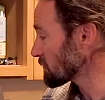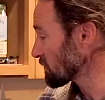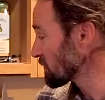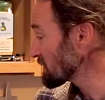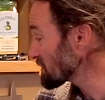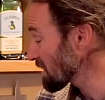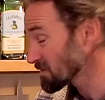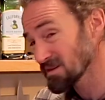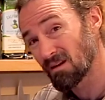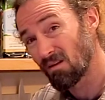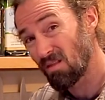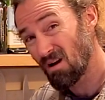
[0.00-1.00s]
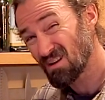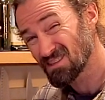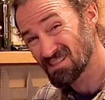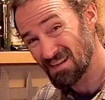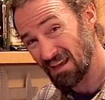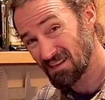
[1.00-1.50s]
Originally I was getting a lot of
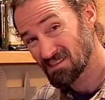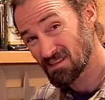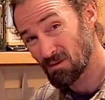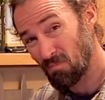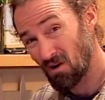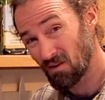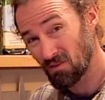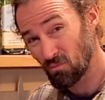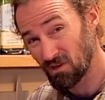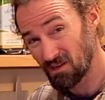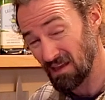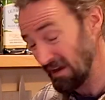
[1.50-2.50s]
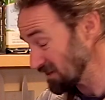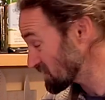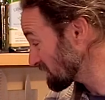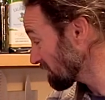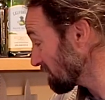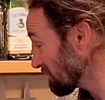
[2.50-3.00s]
stains in the part that we did
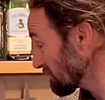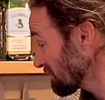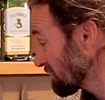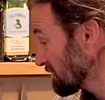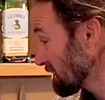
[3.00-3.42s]
etching on,